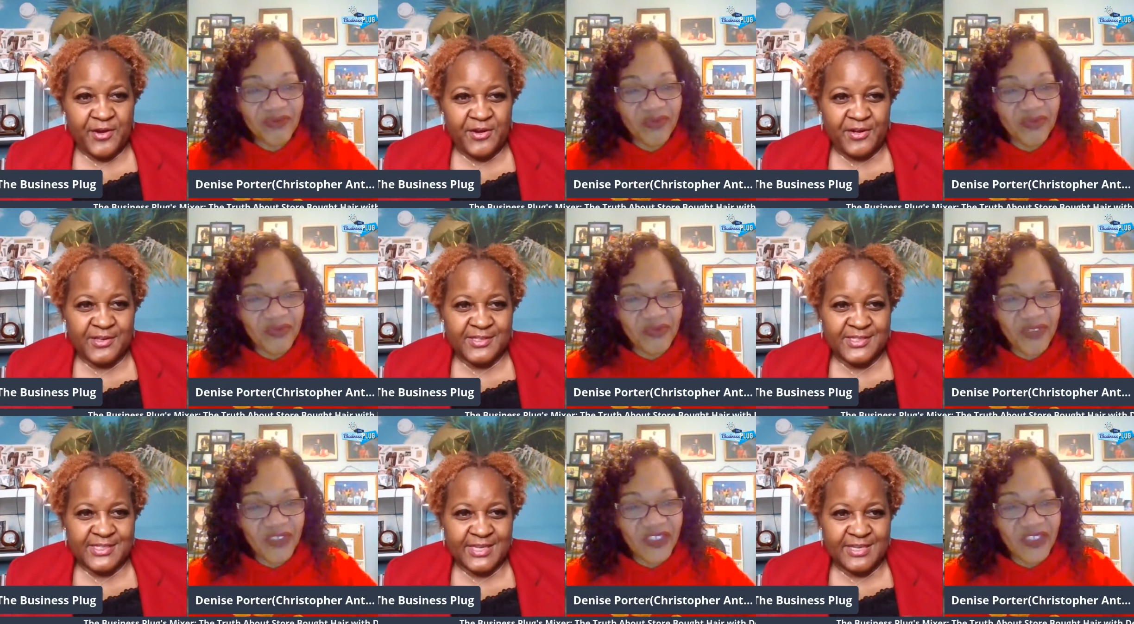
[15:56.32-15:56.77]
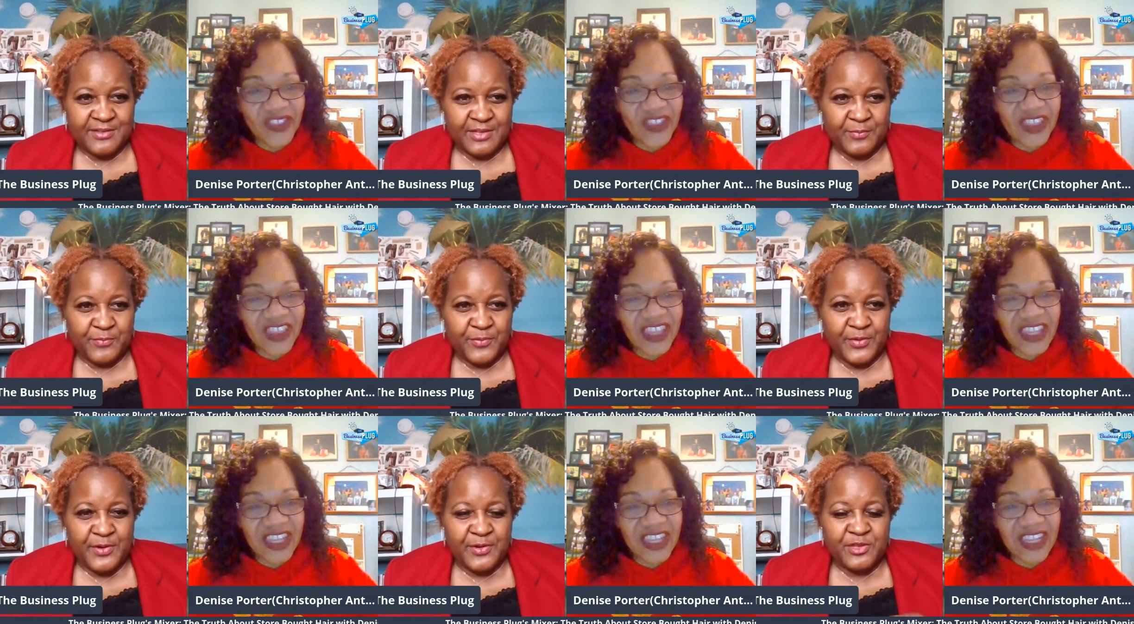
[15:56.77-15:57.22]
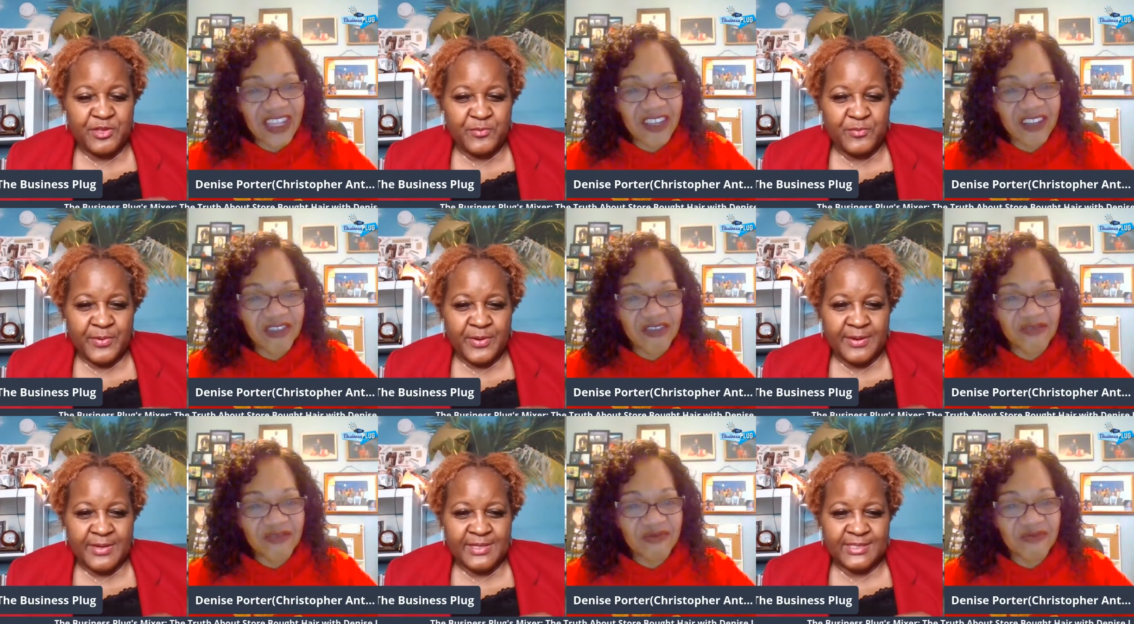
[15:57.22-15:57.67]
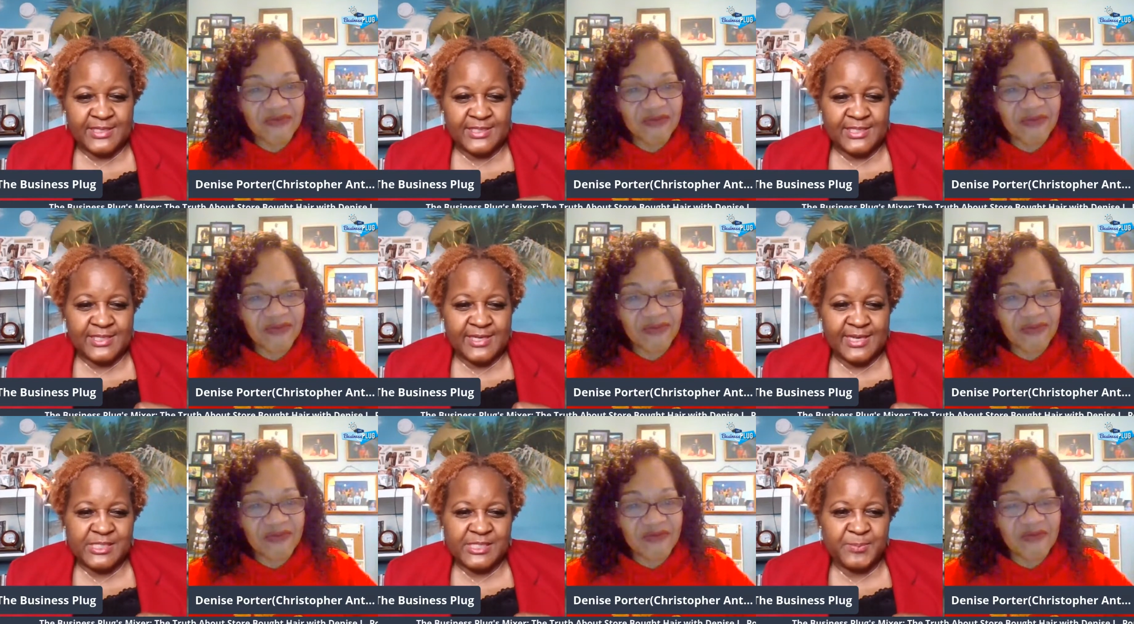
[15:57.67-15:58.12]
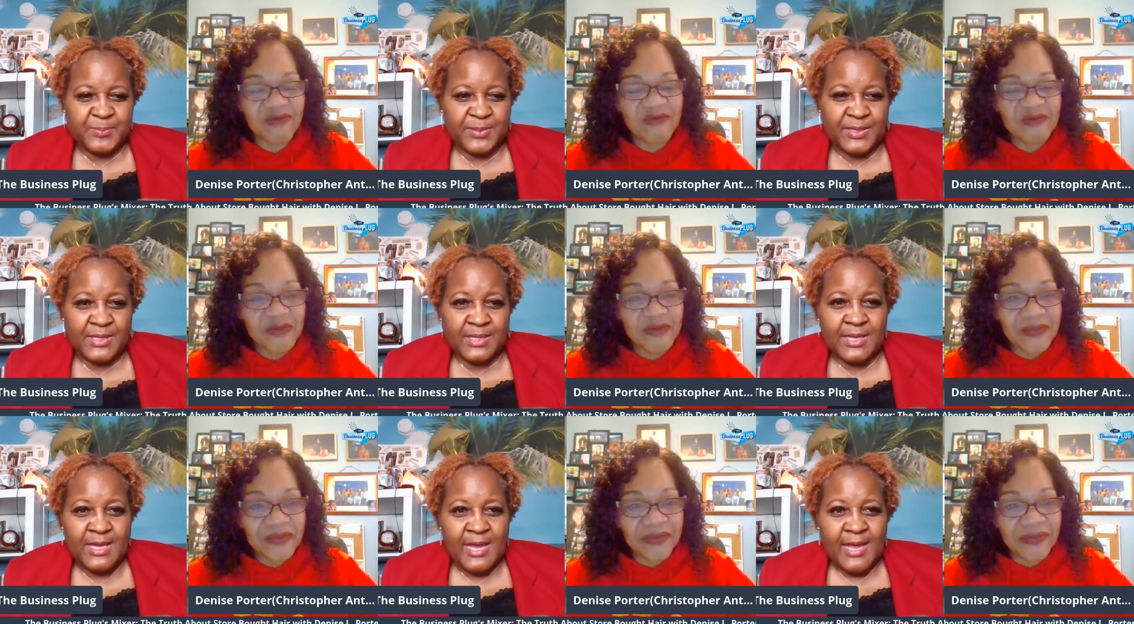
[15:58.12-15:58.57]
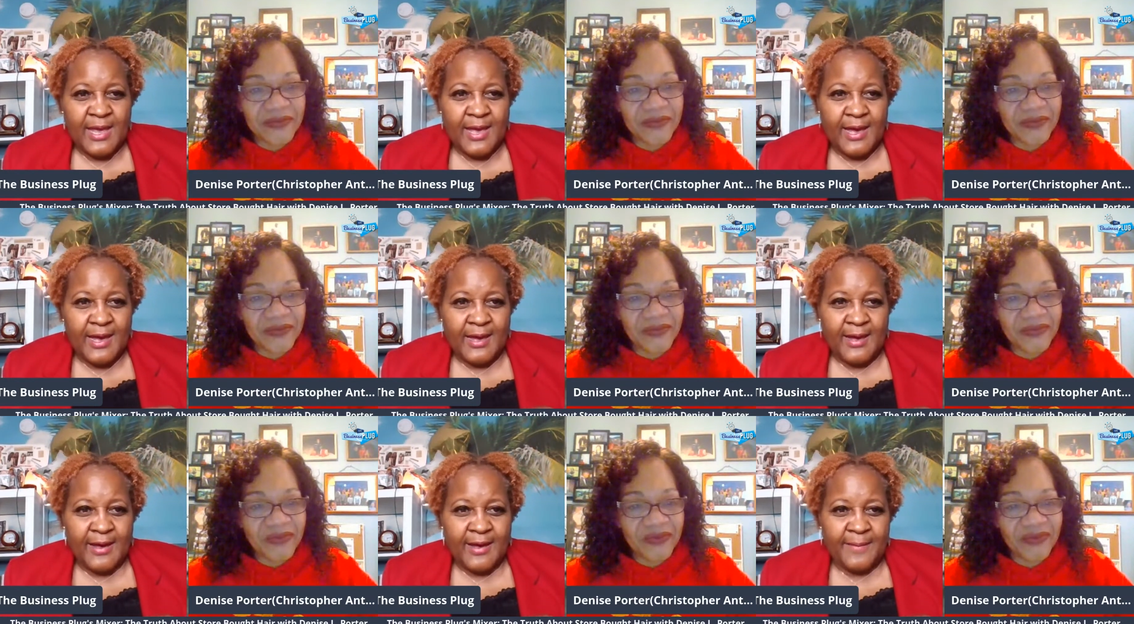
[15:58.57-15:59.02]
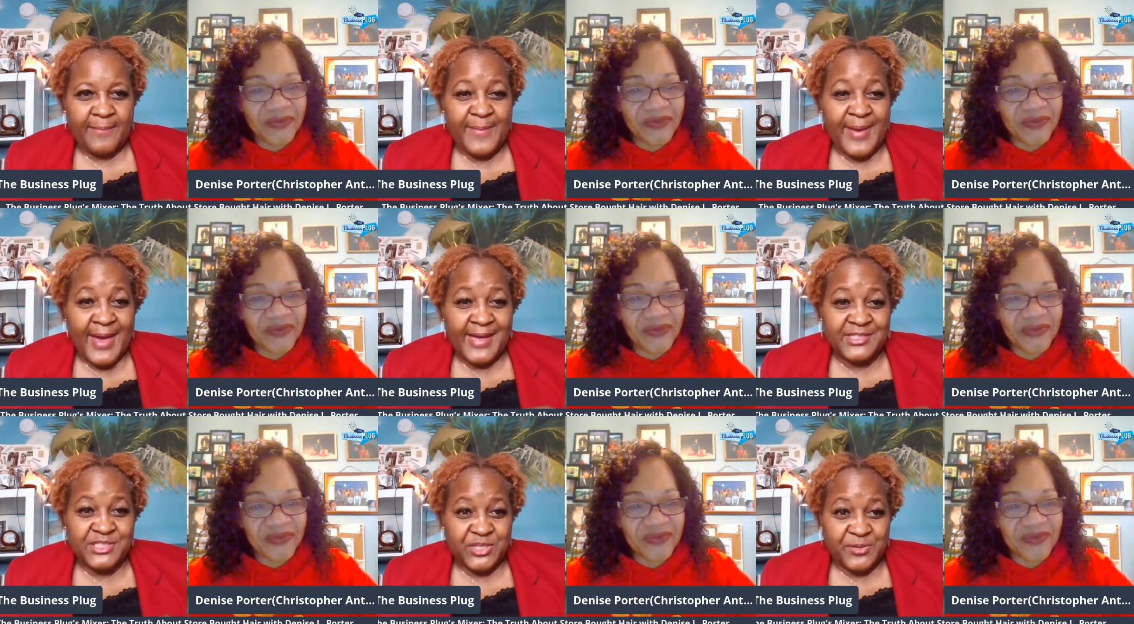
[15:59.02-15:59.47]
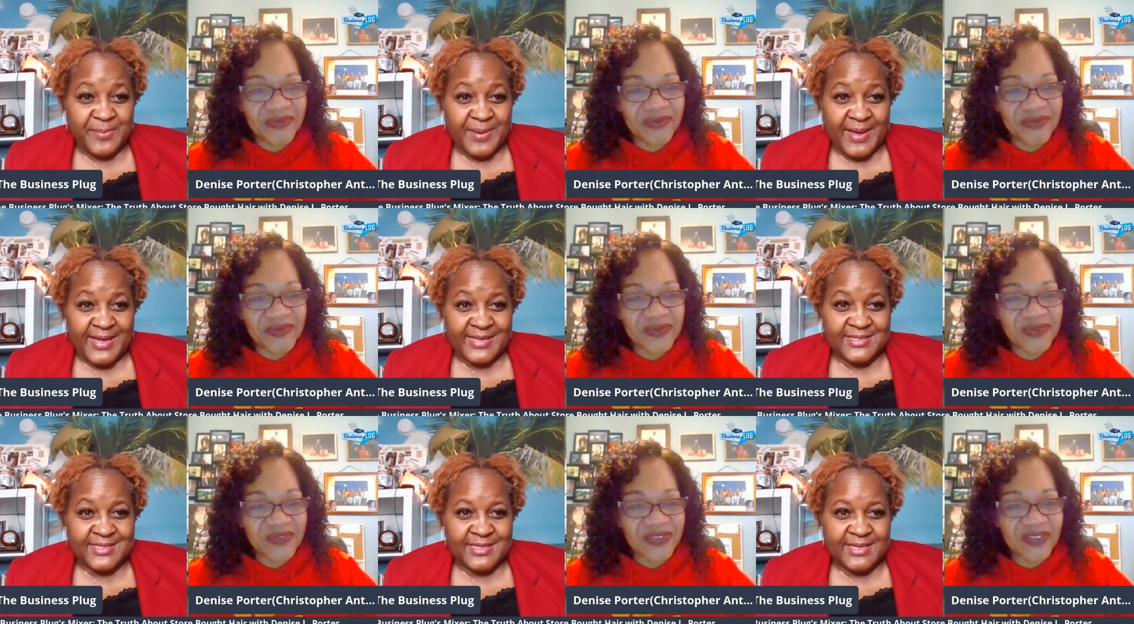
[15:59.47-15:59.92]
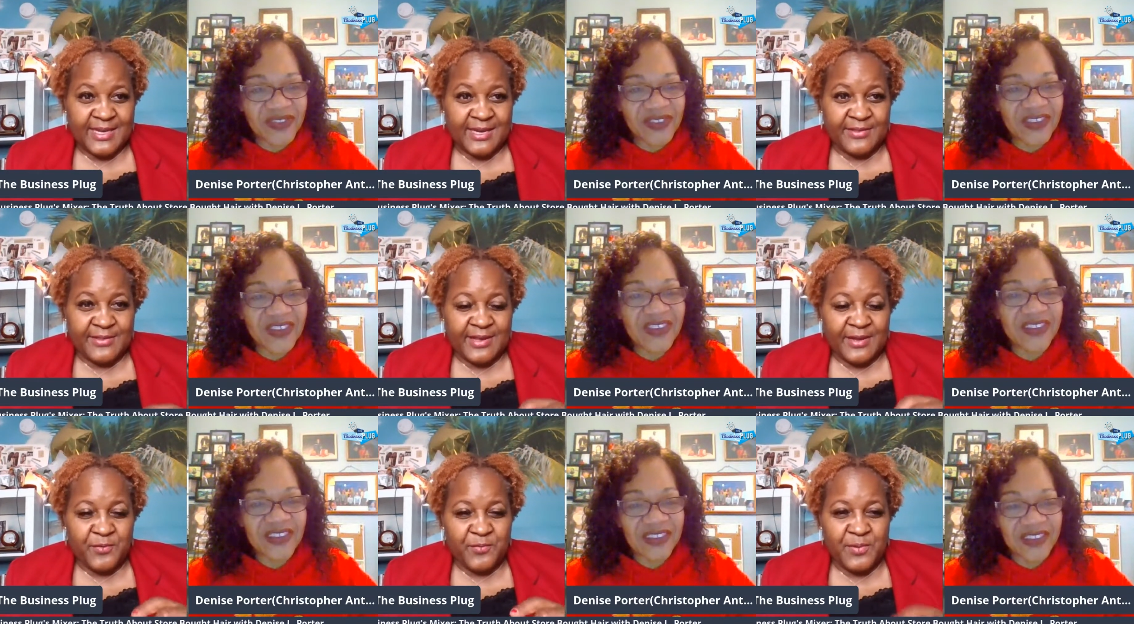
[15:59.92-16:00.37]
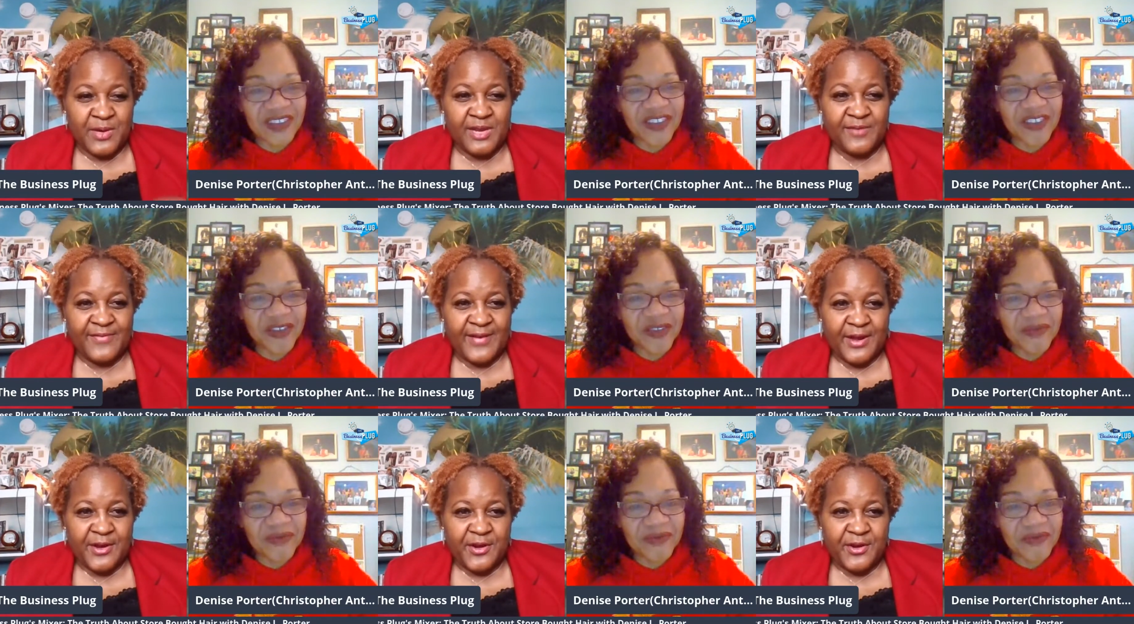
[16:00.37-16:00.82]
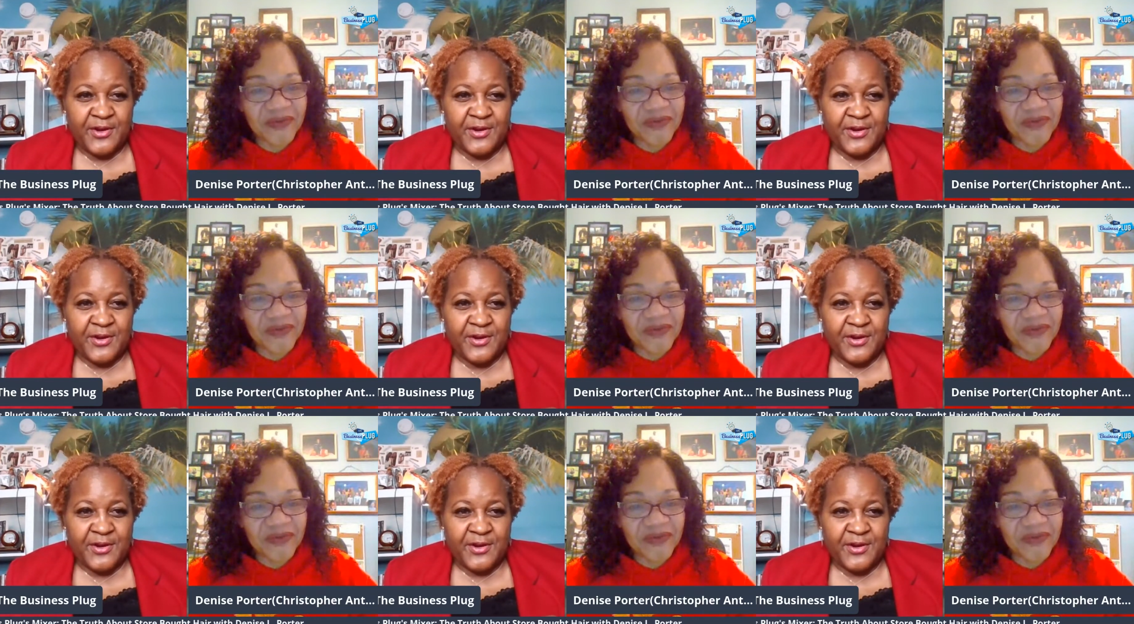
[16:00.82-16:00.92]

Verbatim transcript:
Speaker 1: girls, and we're in the TSP mastermind together, and one of our